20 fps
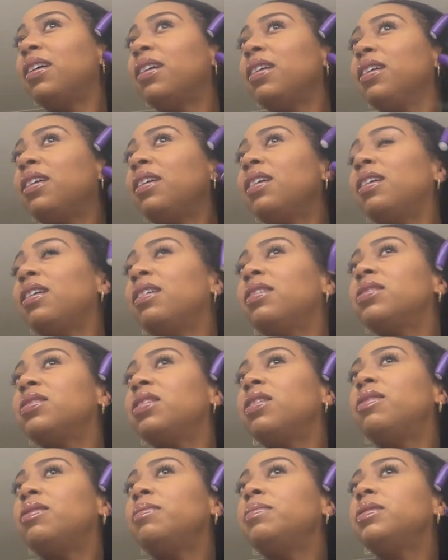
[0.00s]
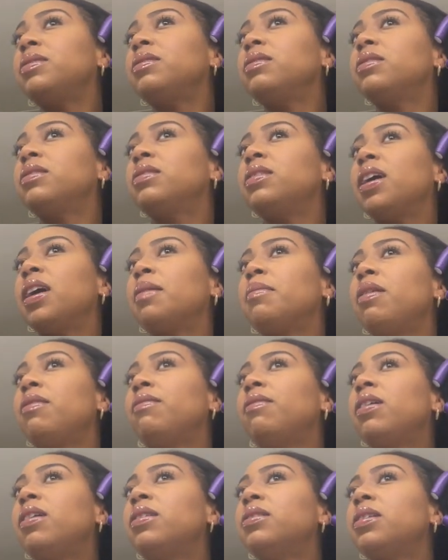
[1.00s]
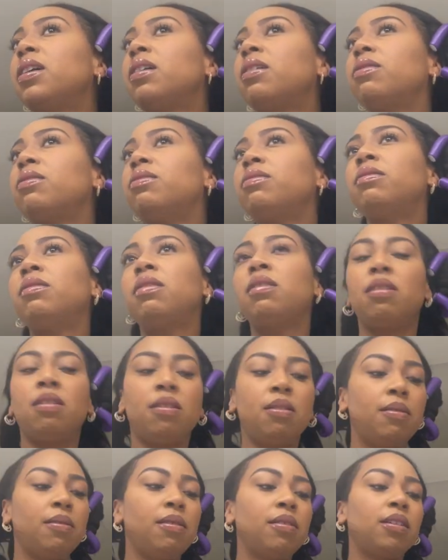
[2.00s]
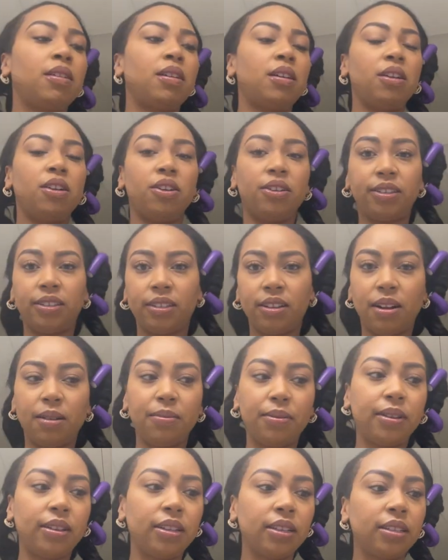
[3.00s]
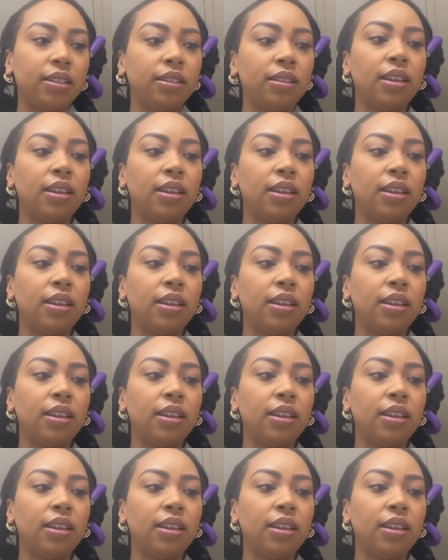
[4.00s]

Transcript: yeah, so taking my rods out. Gonna go to Starbucks